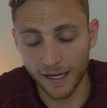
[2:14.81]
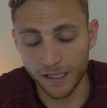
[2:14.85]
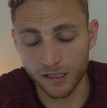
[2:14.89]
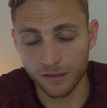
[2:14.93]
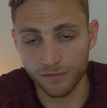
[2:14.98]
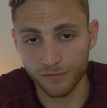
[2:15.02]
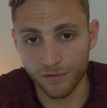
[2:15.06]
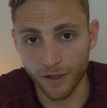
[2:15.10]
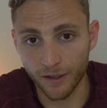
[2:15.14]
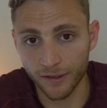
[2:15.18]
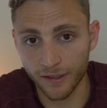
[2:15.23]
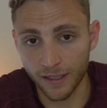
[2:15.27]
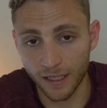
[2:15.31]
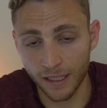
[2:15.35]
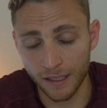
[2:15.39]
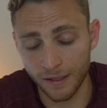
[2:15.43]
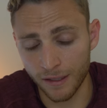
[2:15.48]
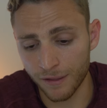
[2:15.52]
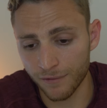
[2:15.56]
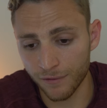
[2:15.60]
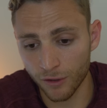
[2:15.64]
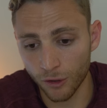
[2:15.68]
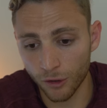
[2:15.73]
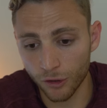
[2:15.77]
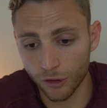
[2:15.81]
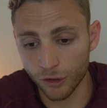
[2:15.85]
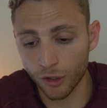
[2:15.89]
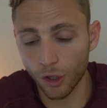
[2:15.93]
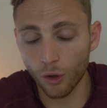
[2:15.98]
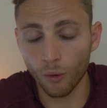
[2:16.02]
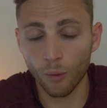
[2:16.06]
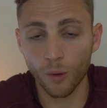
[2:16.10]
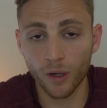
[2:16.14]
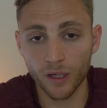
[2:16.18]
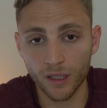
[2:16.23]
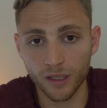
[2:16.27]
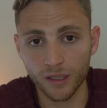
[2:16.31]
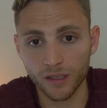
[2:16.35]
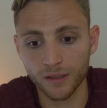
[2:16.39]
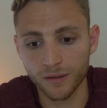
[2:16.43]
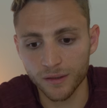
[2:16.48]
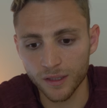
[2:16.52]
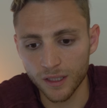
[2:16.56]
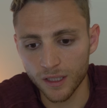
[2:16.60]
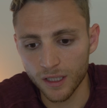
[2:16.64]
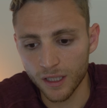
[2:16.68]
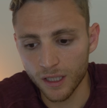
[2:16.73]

It's very, even though you don't want to,